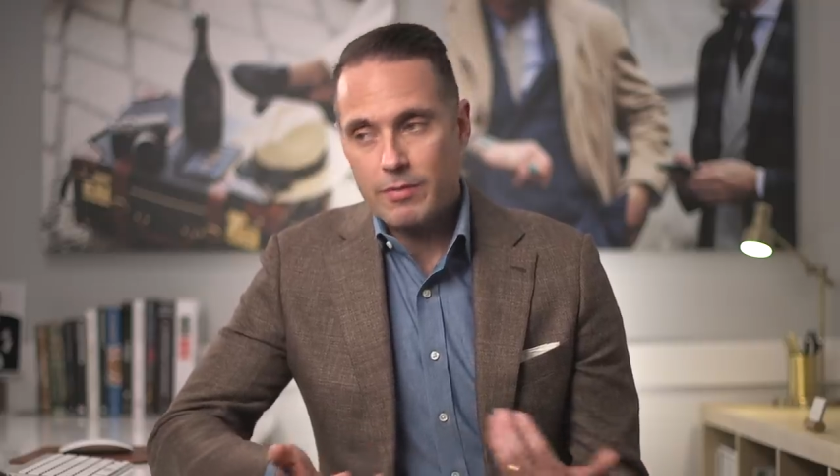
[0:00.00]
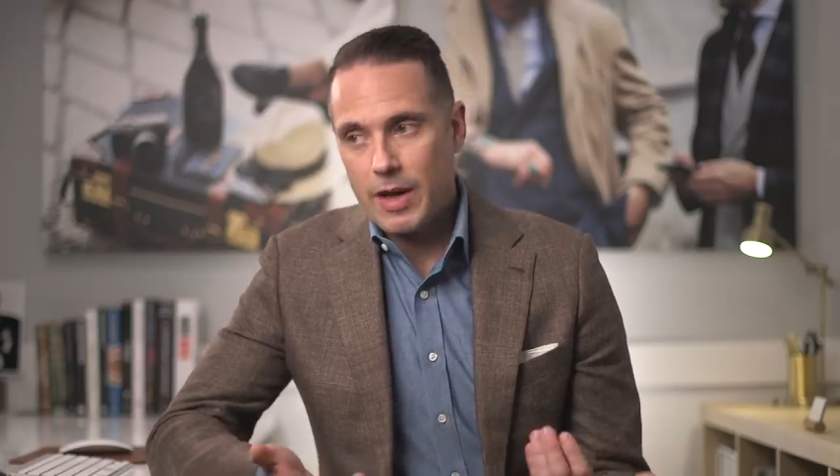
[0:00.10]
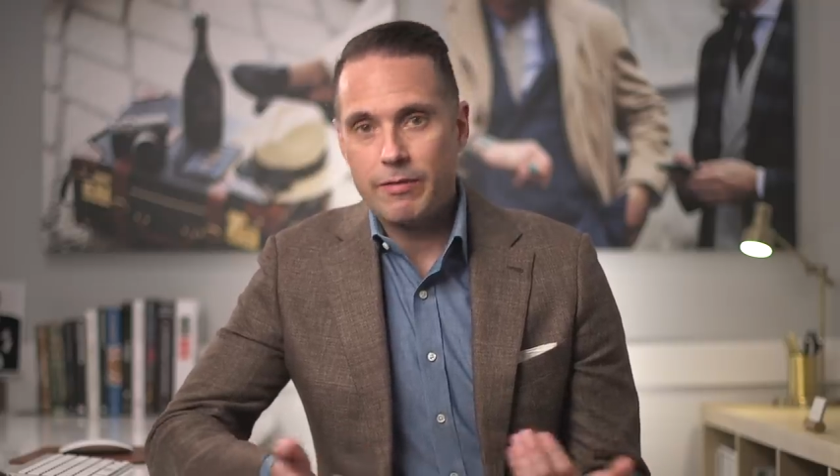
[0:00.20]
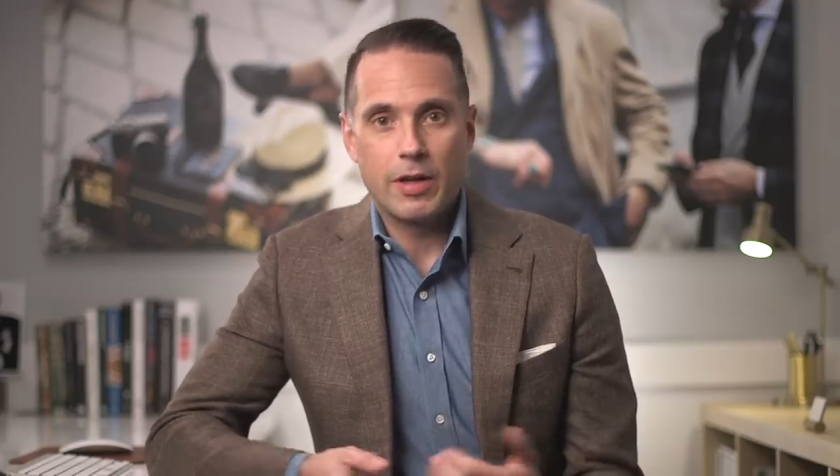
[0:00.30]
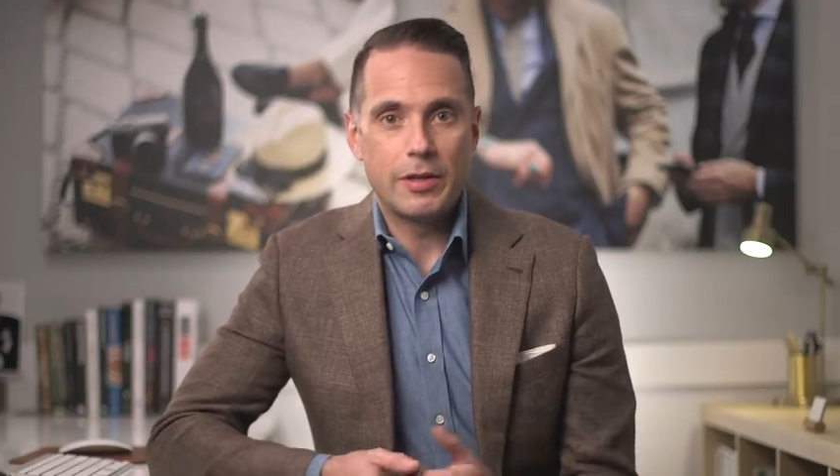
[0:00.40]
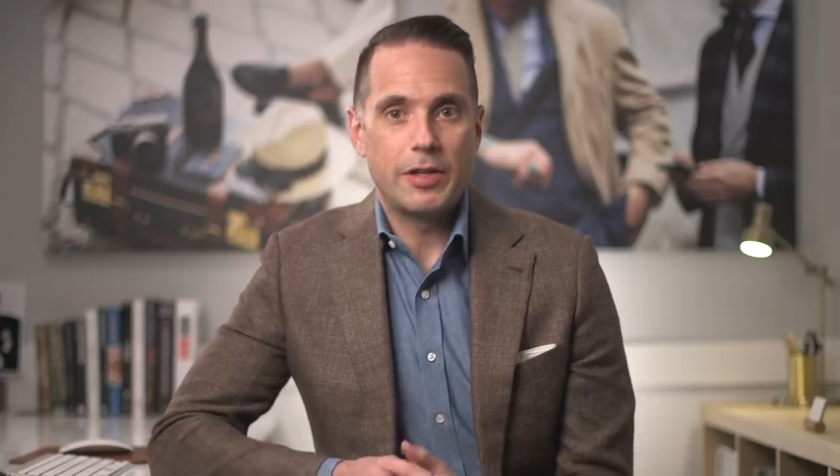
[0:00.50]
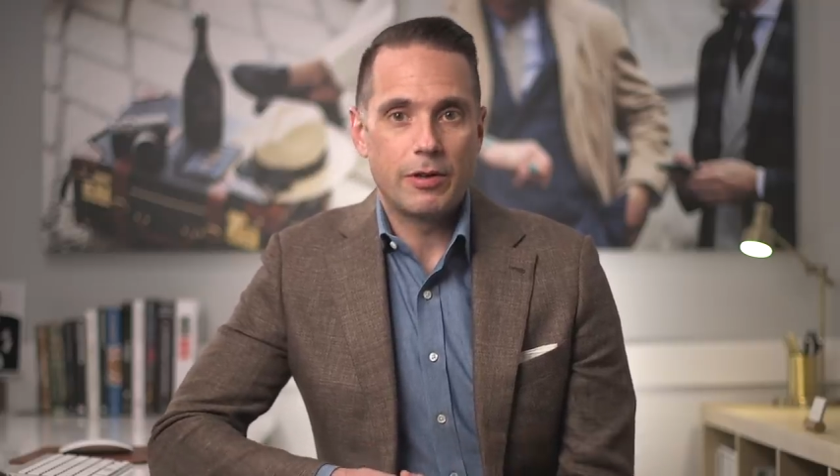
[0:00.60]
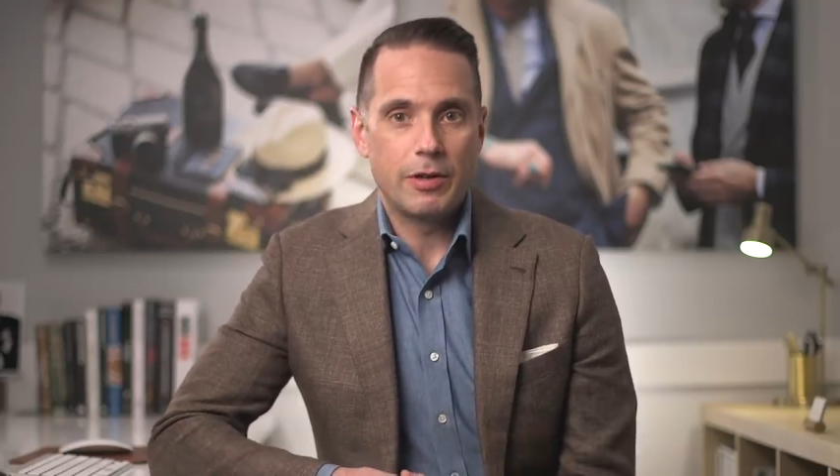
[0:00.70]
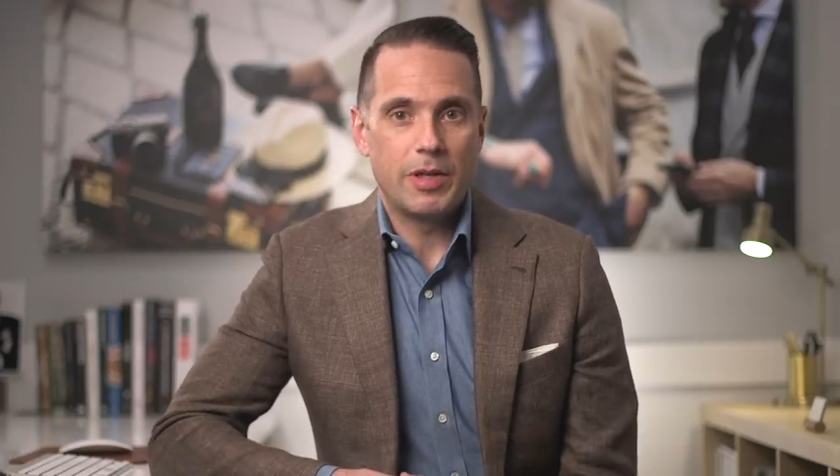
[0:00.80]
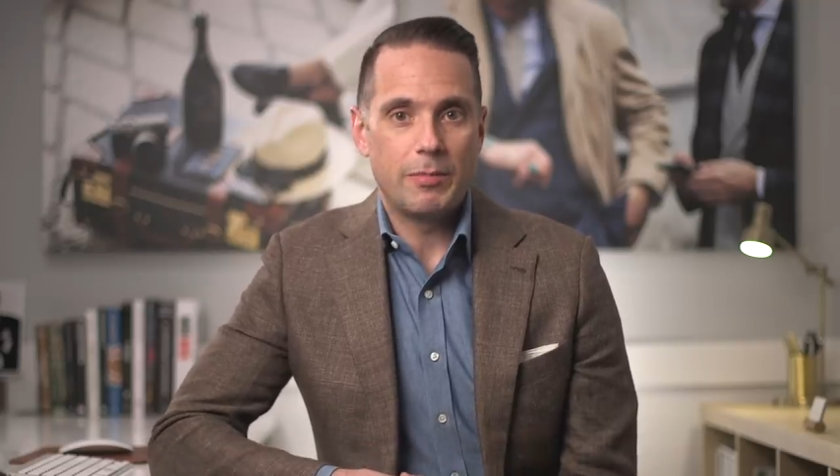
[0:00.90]
I
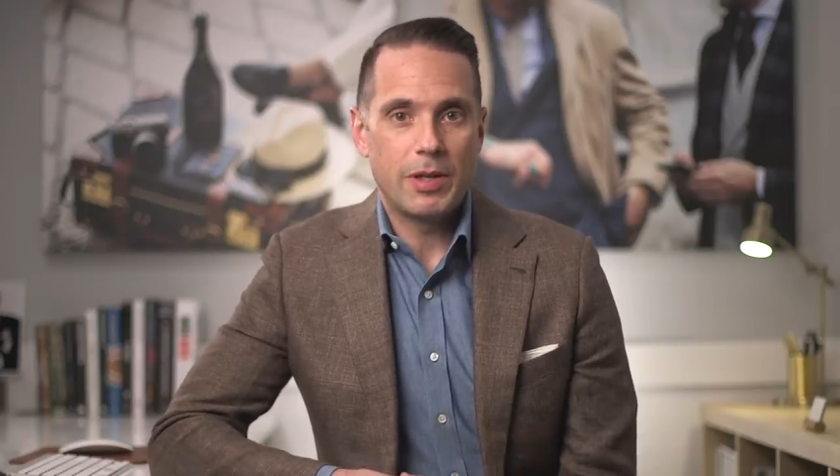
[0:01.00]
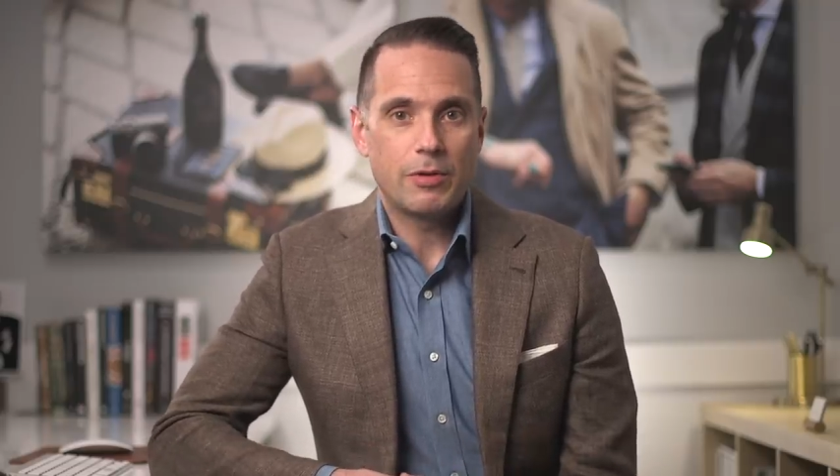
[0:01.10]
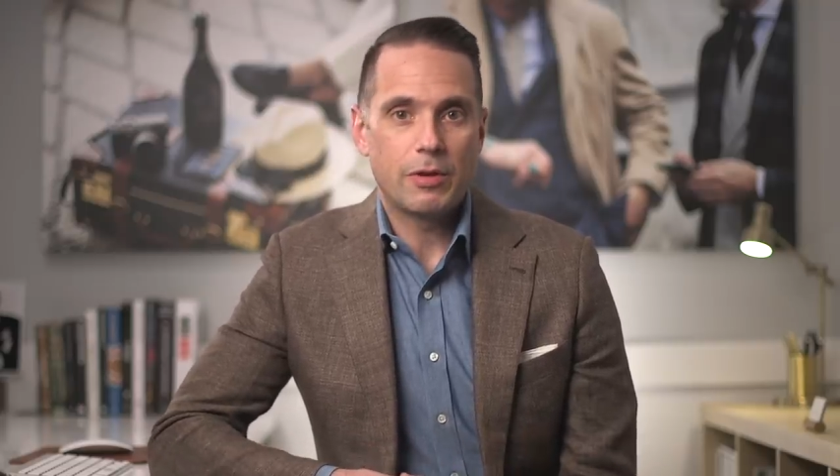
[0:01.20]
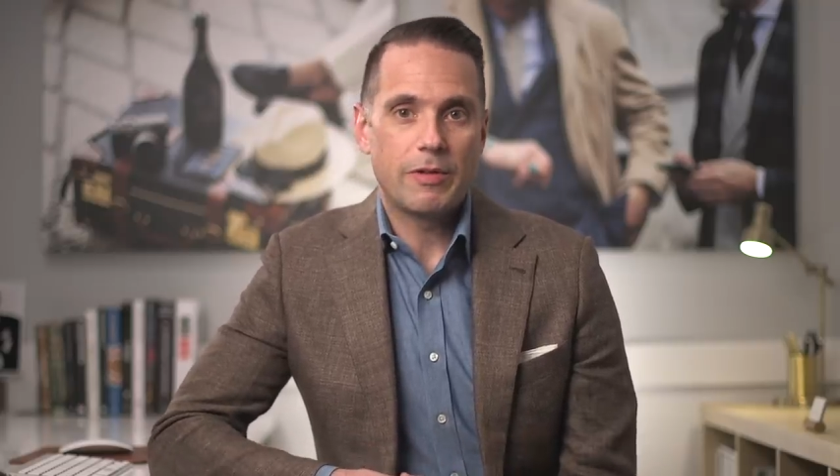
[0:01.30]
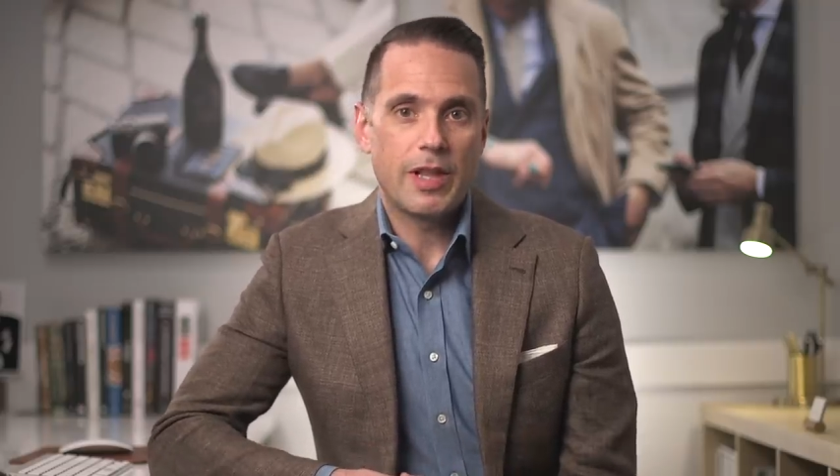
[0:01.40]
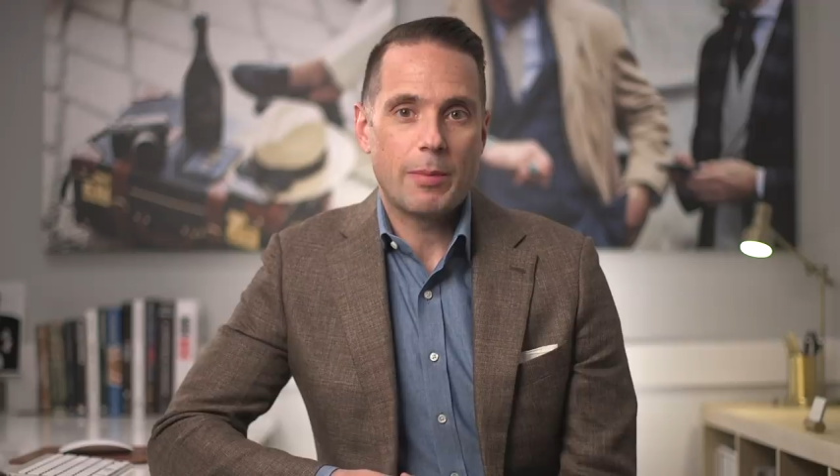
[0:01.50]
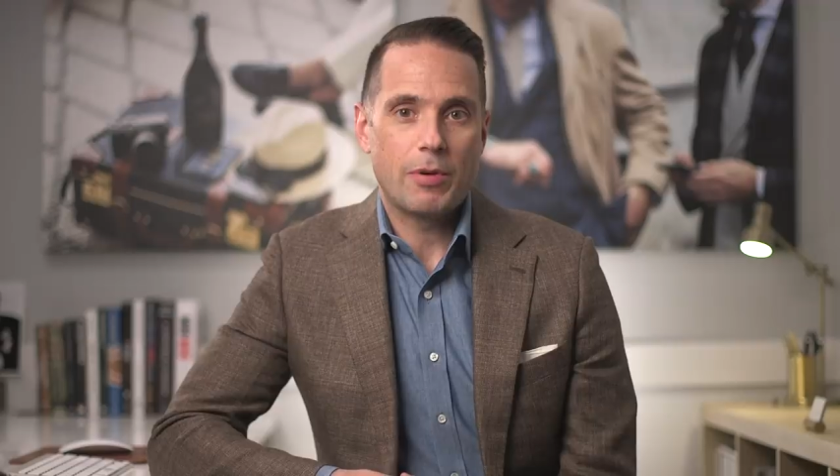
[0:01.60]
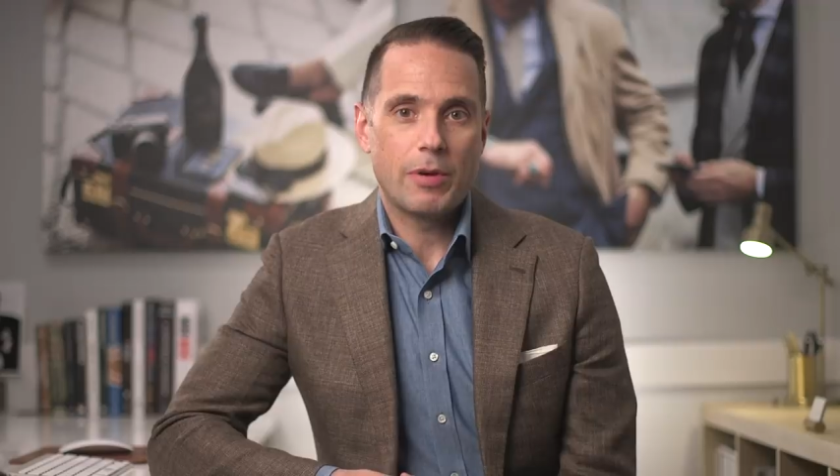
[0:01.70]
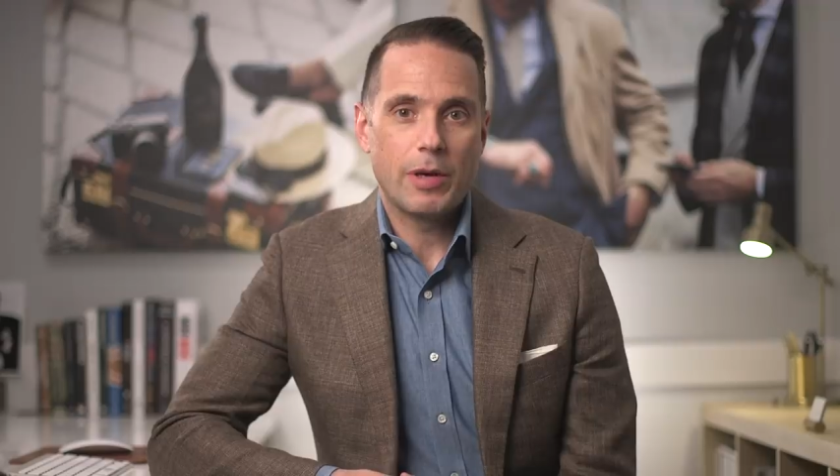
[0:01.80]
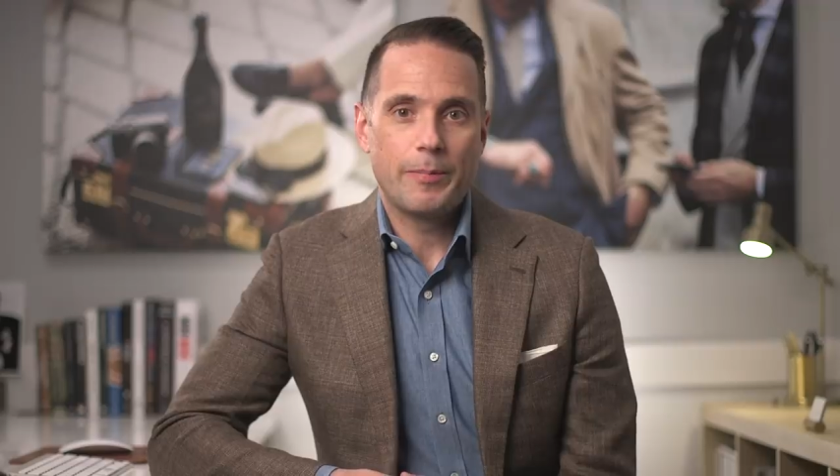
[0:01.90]
volunteer to be a mentor for that
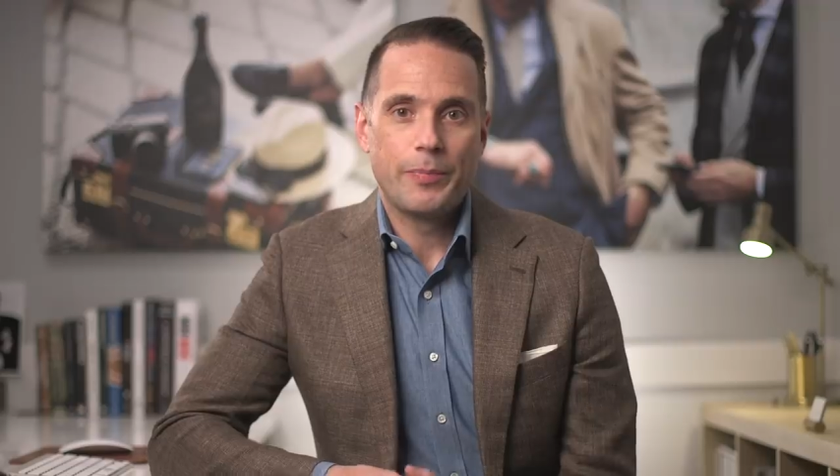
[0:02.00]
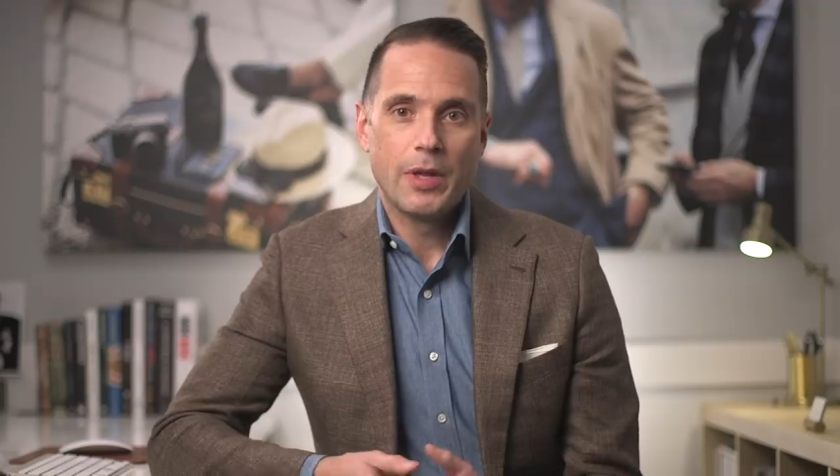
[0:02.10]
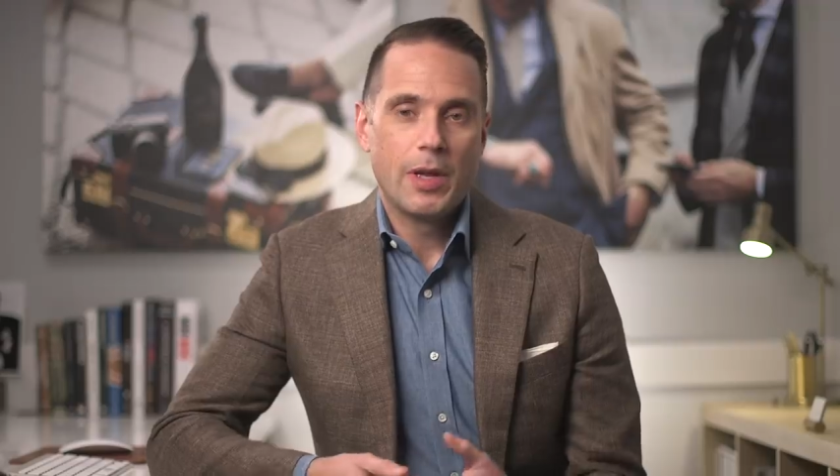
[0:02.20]
program.